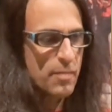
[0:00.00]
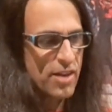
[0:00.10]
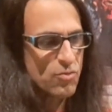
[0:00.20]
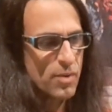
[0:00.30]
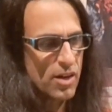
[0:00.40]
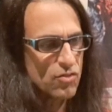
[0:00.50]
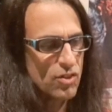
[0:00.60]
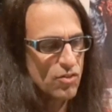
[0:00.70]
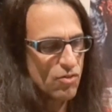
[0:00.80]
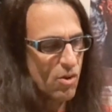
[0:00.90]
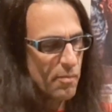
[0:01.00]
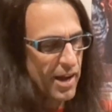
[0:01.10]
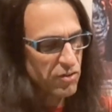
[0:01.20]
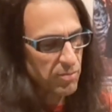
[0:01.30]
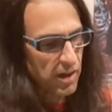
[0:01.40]
Matchbox, these are all
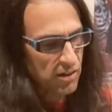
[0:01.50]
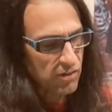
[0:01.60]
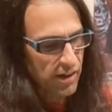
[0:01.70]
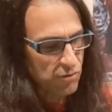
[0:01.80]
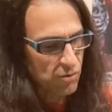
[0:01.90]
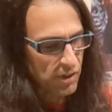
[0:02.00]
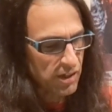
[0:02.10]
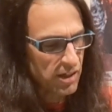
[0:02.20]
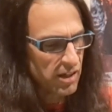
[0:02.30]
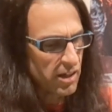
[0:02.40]
Matchbox actually.